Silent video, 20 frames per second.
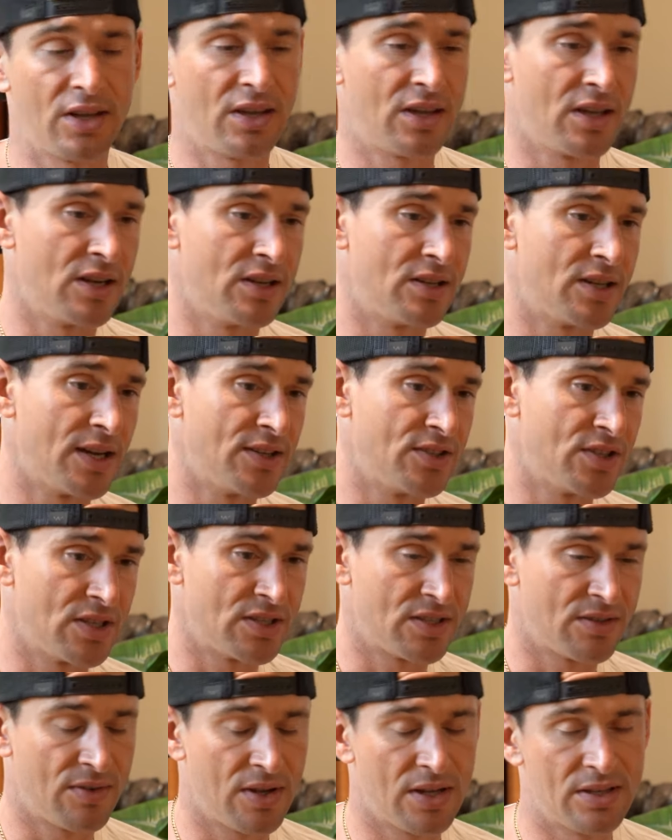like get a
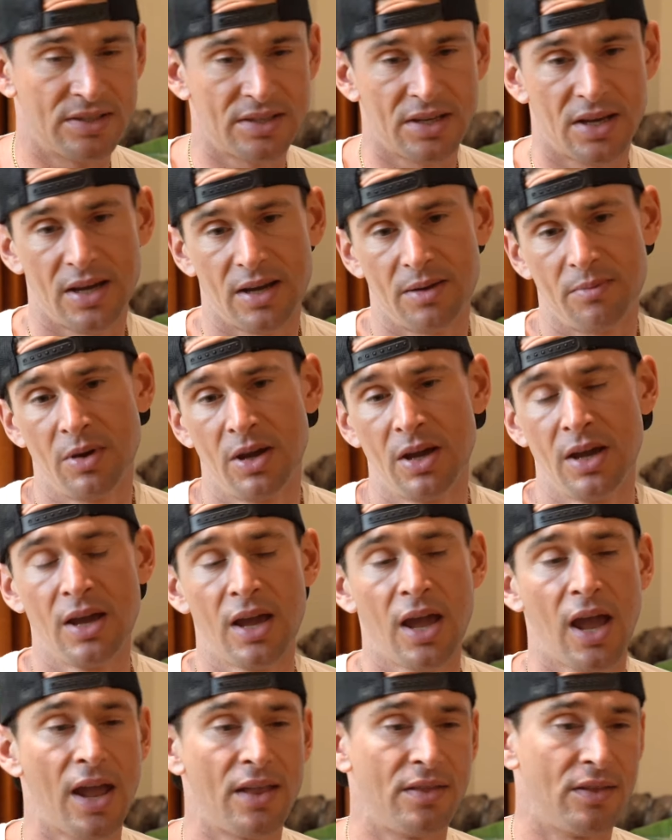digestive enzyme
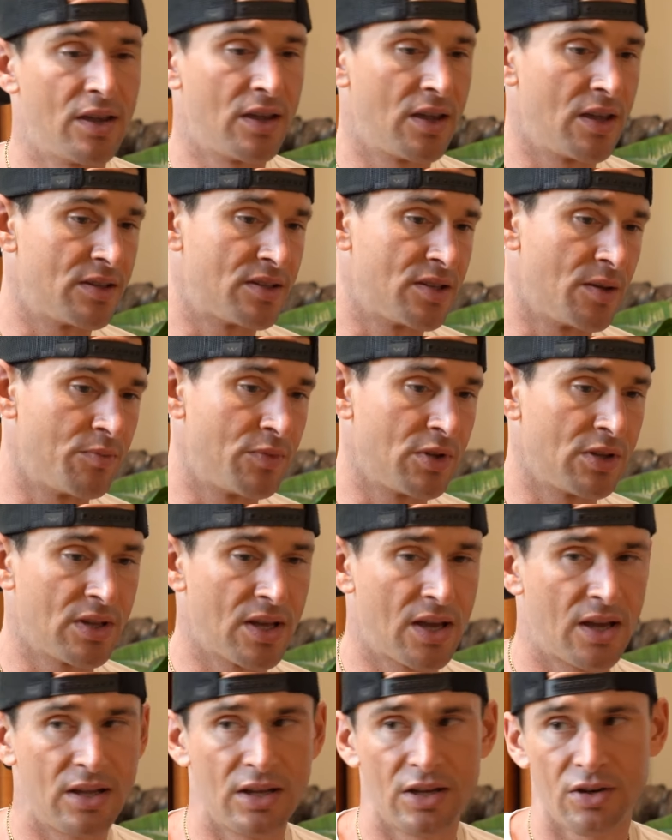and then get
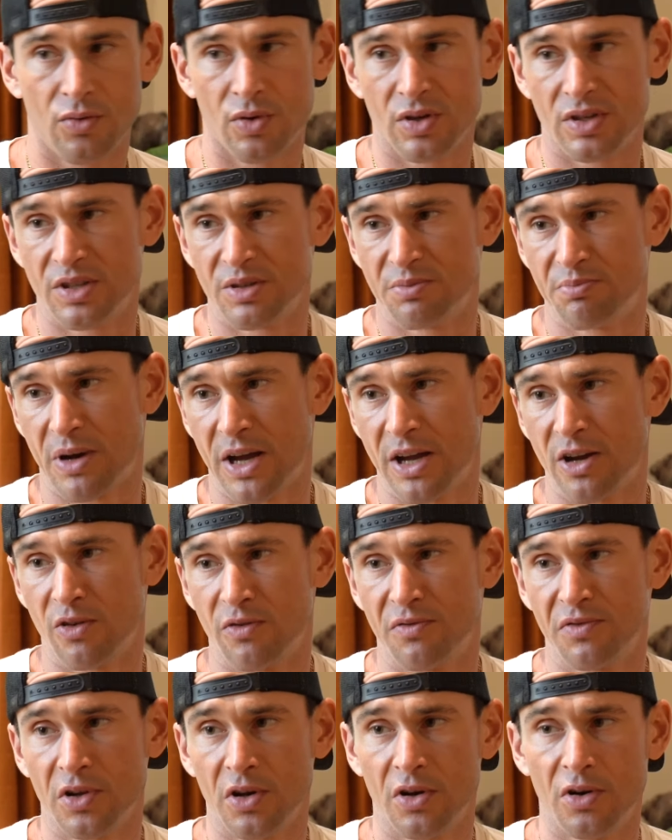something that increases
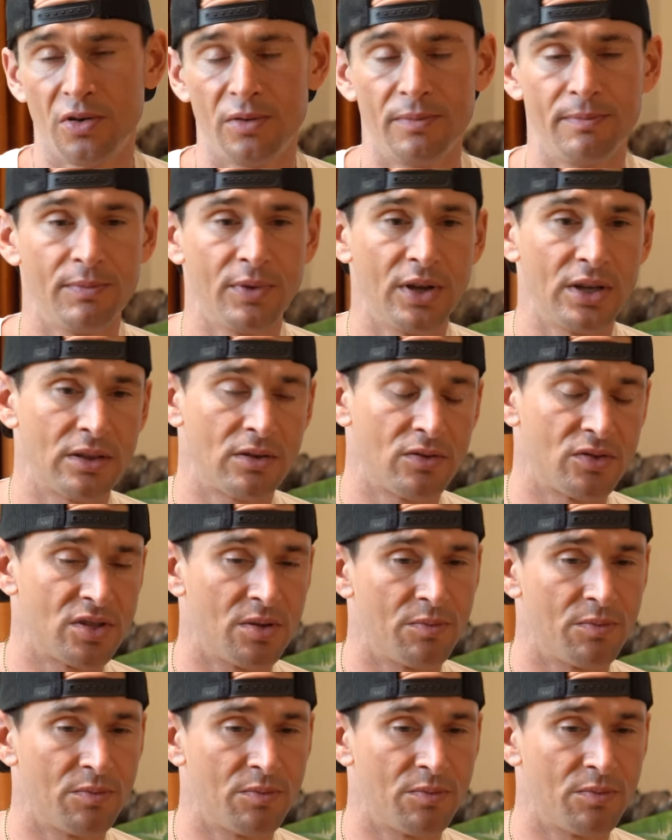bile flow. Like there's